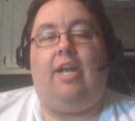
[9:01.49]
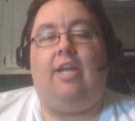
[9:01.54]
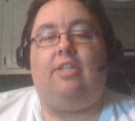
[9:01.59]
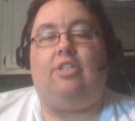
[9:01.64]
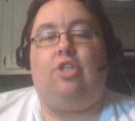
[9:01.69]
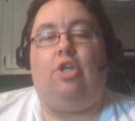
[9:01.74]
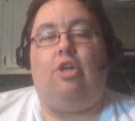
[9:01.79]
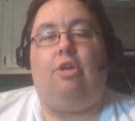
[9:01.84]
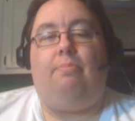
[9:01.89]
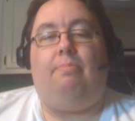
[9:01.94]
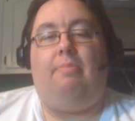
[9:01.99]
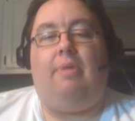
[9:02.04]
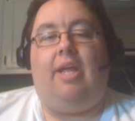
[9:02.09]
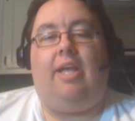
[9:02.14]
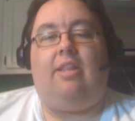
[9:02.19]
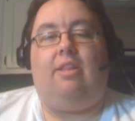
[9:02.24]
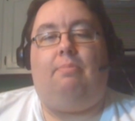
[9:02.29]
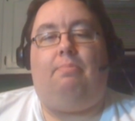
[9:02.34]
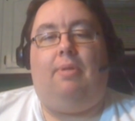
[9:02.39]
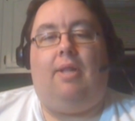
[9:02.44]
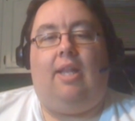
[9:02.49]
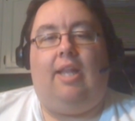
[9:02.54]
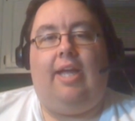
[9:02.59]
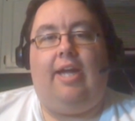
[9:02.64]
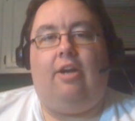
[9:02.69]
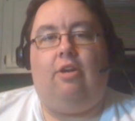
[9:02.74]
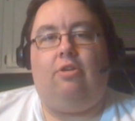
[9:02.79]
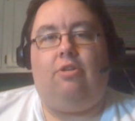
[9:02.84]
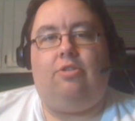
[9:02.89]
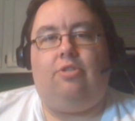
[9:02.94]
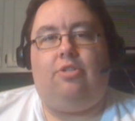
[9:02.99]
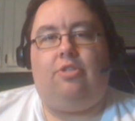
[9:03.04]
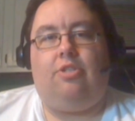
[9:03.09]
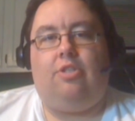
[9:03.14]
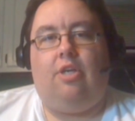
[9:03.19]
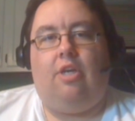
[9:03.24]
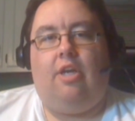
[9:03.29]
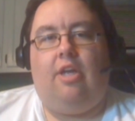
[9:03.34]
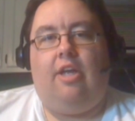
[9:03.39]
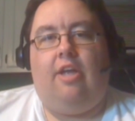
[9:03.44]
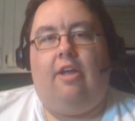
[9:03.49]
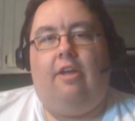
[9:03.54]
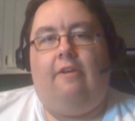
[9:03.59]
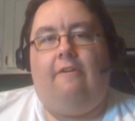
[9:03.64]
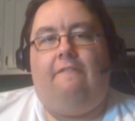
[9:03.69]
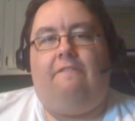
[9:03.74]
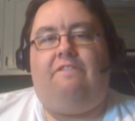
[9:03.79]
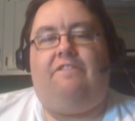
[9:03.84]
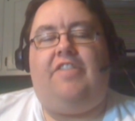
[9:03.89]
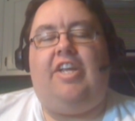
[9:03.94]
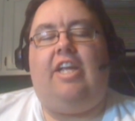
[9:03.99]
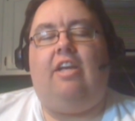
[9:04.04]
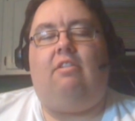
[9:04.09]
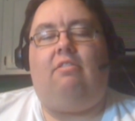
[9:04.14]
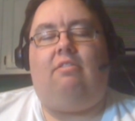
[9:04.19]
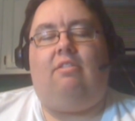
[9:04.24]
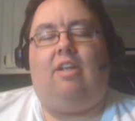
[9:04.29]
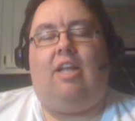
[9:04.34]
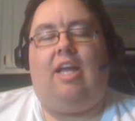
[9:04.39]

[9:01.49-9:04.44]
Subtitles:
and it's going to make the players feel